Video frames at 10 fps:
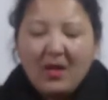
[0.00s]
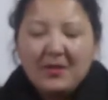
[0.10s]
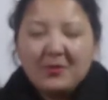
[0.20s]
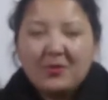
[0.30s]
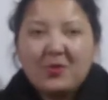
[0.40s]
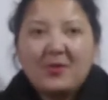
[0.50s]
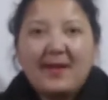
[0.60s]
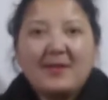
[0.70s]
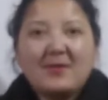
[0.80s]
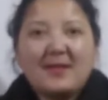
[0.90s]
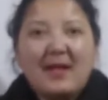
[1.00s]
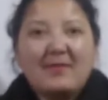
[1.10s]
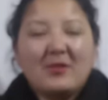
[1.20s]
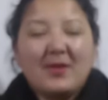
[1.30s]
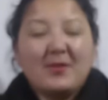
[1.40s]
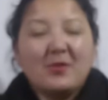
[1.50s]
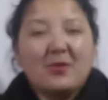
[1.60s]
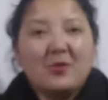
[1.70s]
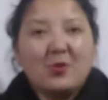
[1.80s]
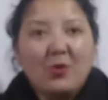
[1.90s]
So she tried to say, I will try to
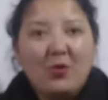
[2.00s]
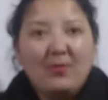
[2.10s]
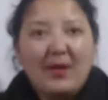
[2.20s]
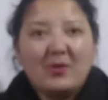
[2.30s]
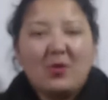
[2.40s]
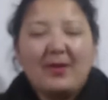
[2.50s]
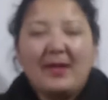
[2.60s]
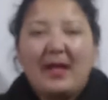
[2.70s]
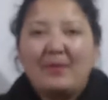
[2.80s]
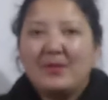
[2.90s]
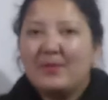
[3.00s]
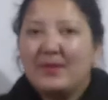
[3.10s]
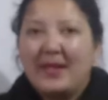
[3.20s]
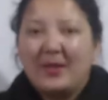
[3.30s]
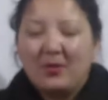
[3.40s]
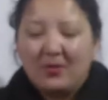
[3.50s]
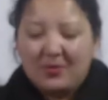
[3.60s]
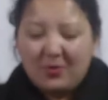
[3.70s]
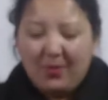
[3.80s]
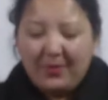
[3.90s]
control my talking habits, but I cannot
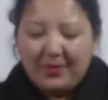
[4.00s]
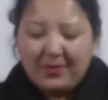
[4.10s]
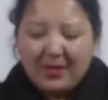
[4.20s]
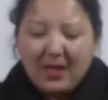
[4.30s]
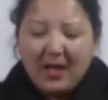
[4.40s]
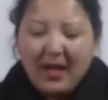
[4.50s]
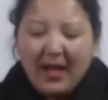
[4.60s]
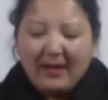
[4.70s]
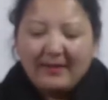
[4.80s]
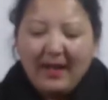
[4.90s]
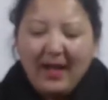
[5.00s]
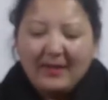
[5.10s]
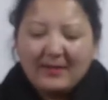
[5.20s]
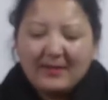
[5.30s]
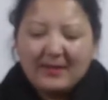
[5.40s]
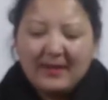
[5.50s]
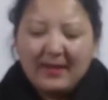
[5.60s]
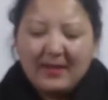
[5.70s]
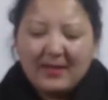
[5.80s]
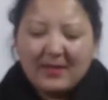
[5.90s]
stop it. And that
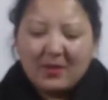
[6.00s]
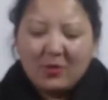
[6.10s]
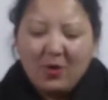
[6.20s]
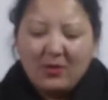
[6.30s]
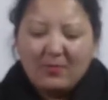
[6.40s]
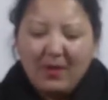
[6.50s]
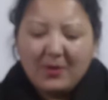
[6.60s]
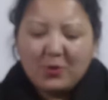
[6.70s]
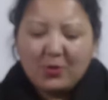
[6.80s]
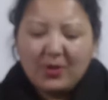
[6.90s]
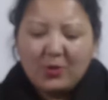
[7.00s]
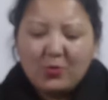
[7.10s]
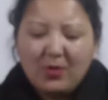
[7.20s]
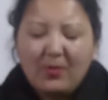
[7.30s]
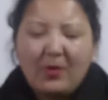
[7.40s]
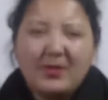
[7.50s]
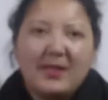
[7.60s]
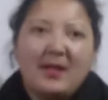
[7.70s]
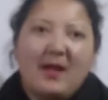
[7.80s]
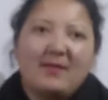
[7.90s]
there's not much you can do about
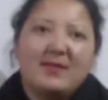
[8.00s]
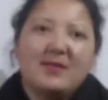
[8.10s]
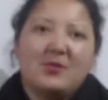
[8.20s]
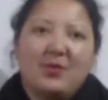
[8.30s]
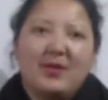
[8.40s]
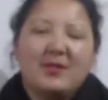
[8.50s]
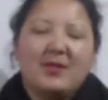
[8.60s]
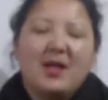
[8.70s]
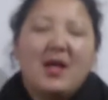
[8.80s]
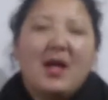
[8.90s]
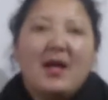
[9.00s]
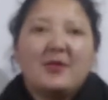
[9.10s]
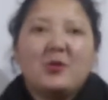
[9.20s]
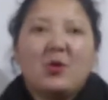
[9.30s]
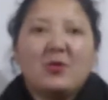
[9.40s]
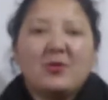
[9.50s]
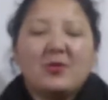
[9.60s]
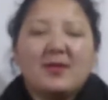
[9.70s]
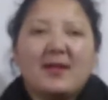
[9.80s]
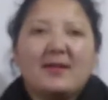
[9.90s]
inherited traits. And she also
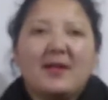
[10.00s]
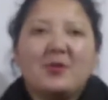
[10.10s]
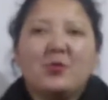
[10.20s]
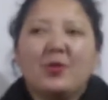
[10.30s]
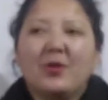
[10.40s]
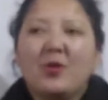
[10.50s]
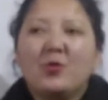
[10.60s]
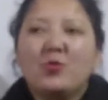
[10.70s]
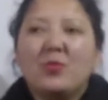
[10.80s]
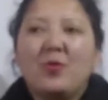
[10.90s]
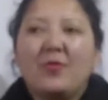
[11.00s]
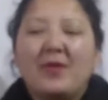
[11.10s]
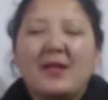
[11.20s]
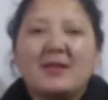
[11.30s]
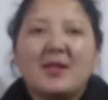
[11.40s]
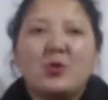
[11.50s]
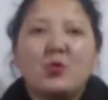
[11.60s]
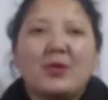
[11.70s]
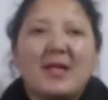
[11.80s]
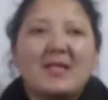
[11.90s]
said that you cannot do about things that you
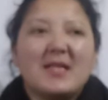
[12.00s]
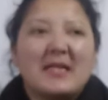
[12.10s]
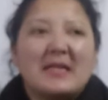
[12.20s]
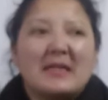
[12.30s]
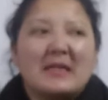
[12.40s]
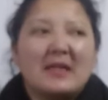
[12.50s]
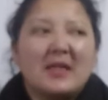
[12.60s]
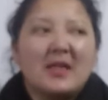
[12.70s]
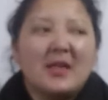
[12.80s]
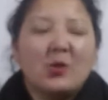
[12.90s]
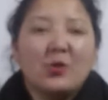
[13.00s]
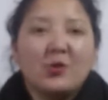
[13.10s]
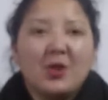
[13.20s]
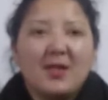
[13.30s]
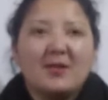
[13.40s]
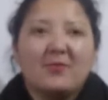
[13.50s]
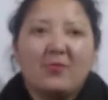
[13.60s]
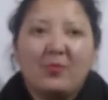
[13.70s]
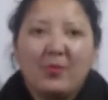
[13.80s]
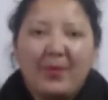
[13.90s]
get in your genes
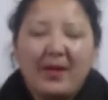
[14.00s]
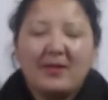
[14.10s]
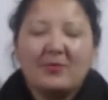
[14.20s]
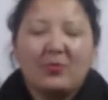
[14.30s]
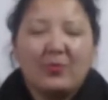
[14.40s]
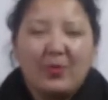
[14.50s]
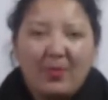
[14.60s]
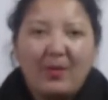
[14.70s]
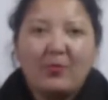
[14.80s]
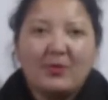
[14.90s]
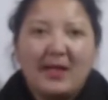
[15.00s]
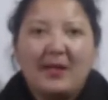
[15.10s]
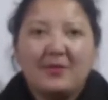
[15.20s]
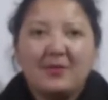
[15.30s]
from your parents, from your mom or dad.